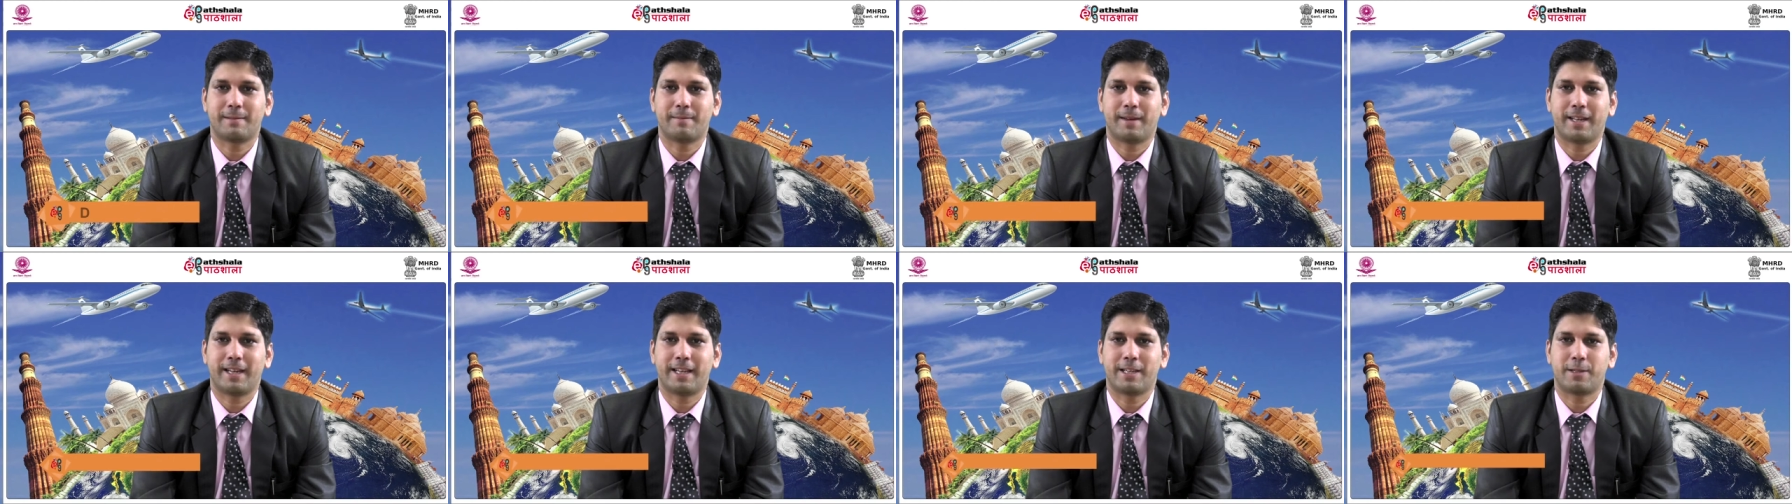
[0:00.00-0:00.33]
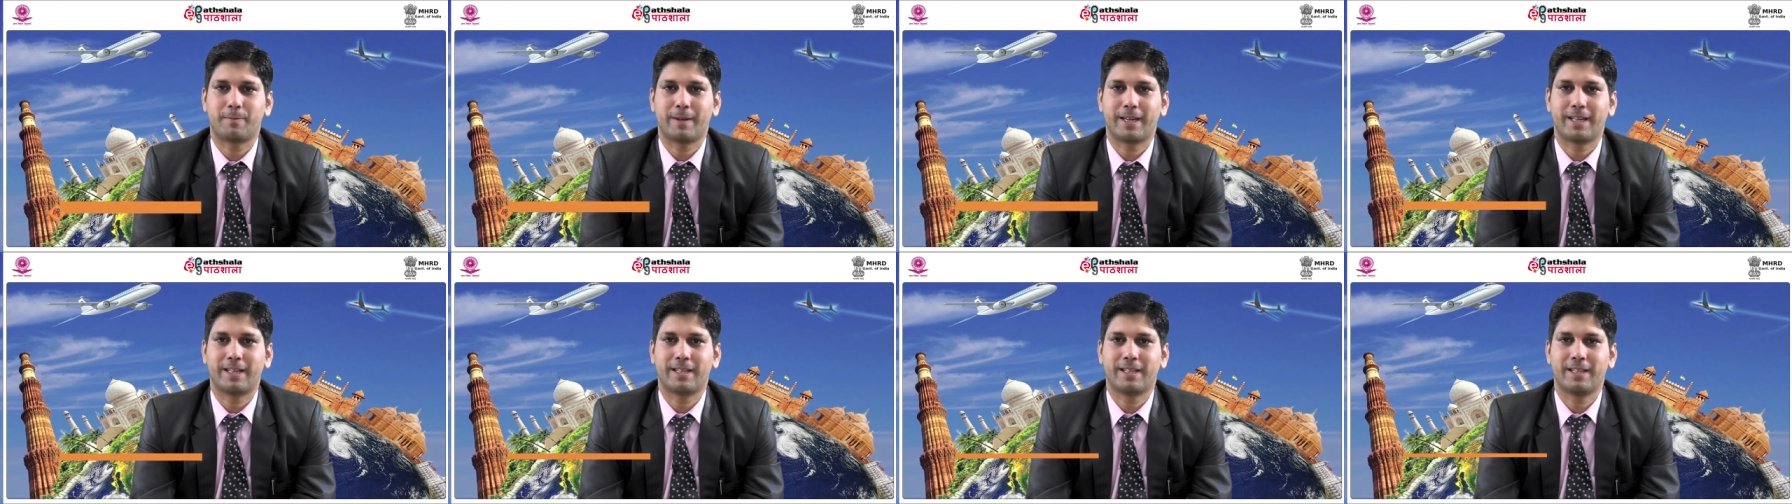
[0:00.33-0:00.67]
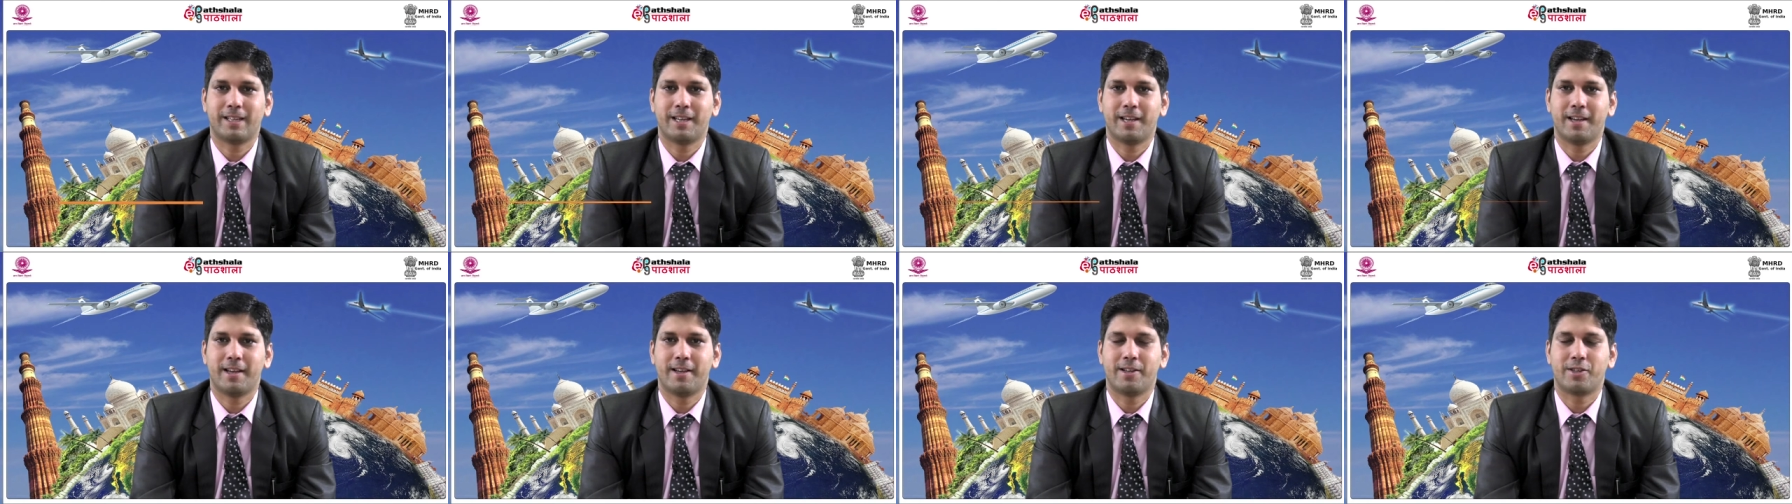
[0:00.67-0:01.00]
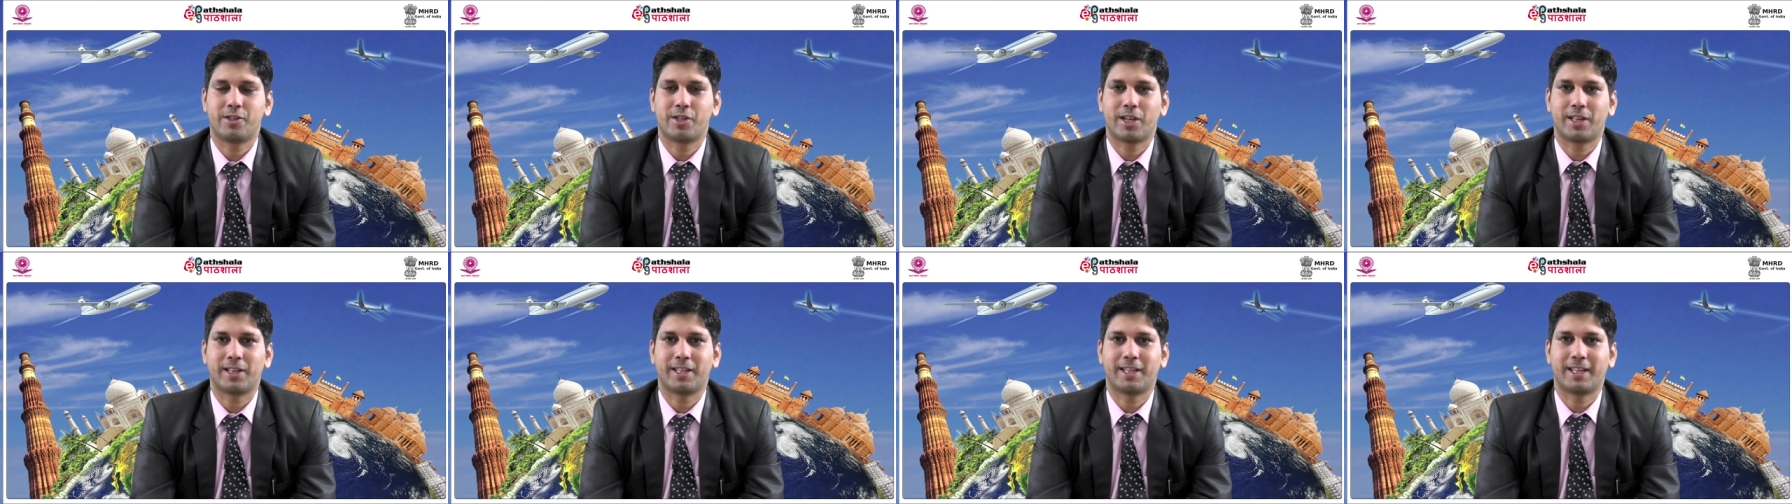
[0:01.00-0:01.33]
Management,
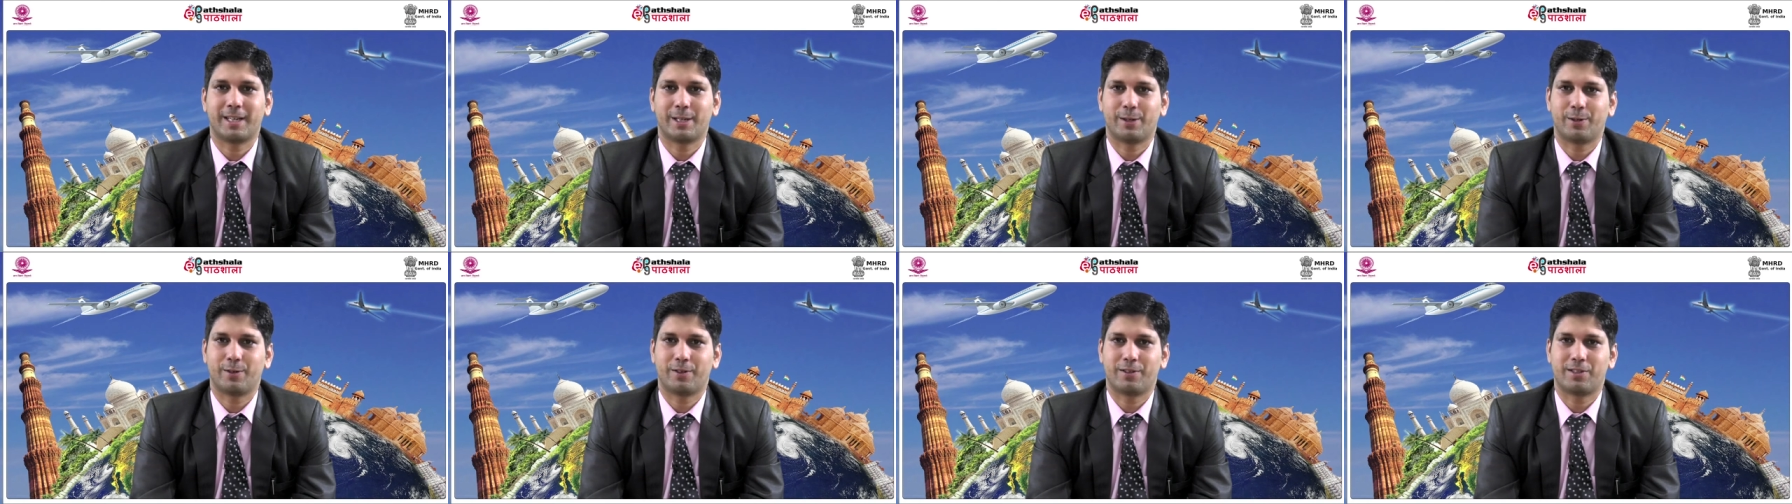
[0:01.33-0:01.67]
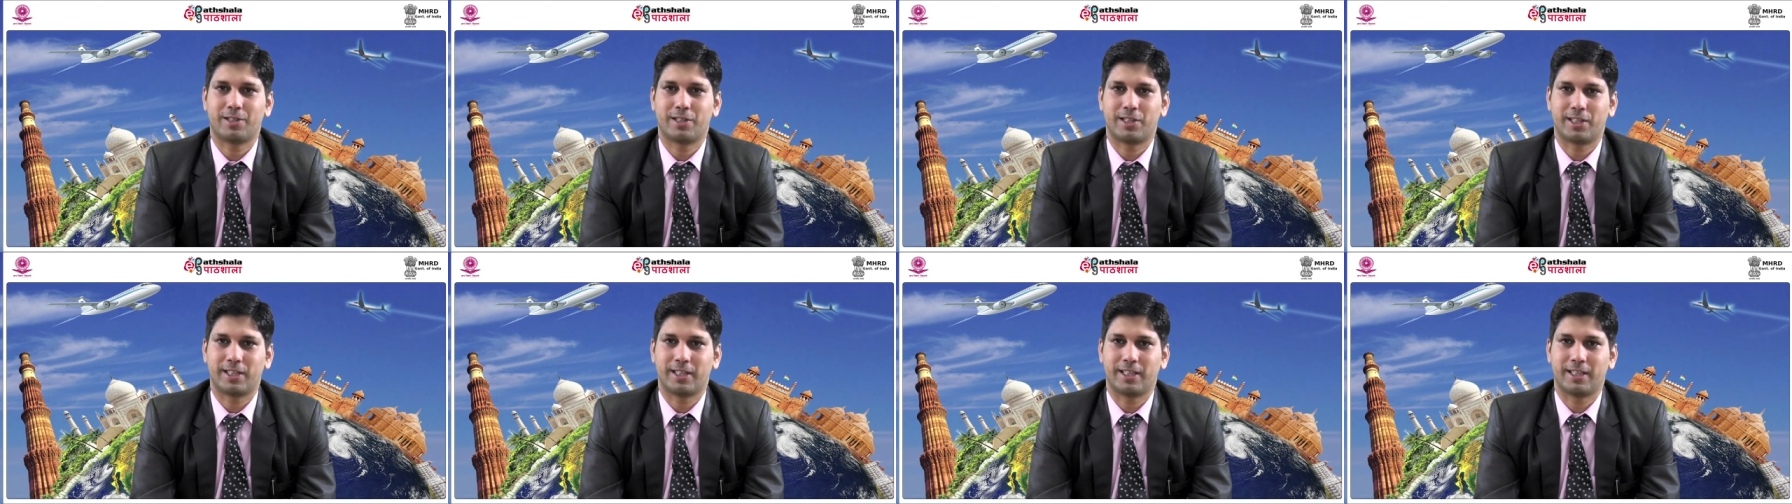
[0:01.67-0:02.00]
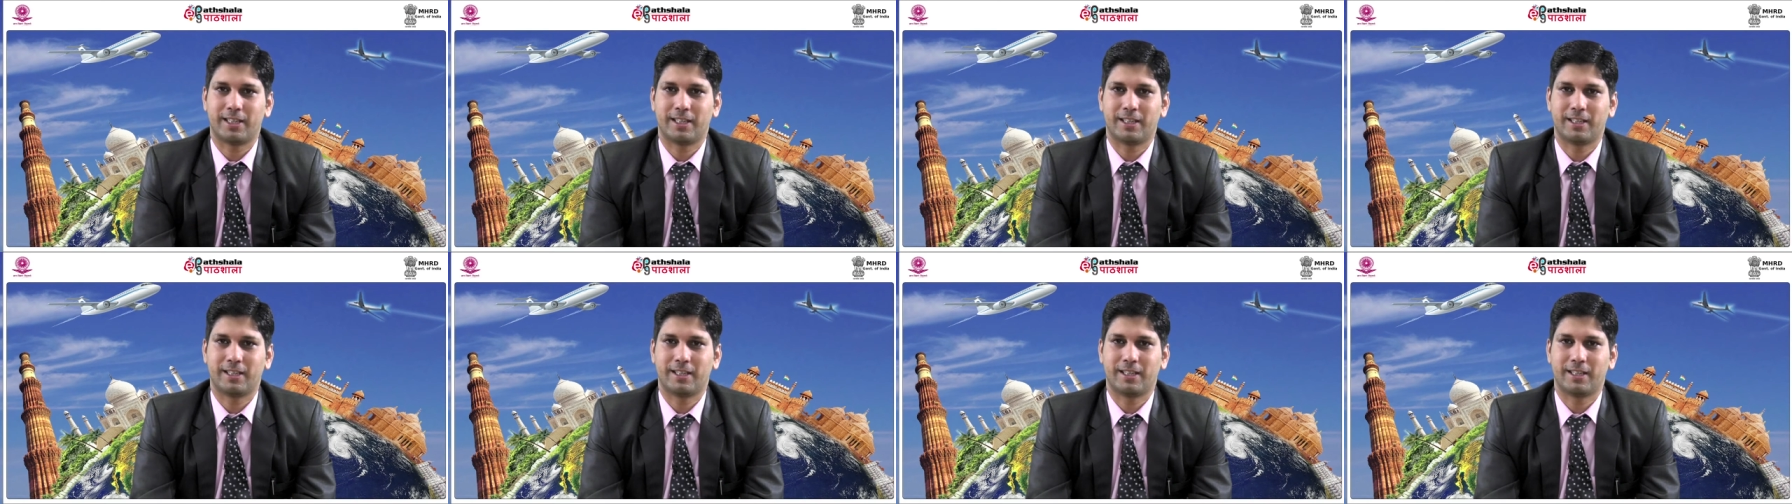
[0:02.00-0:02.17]
Chandigarh University.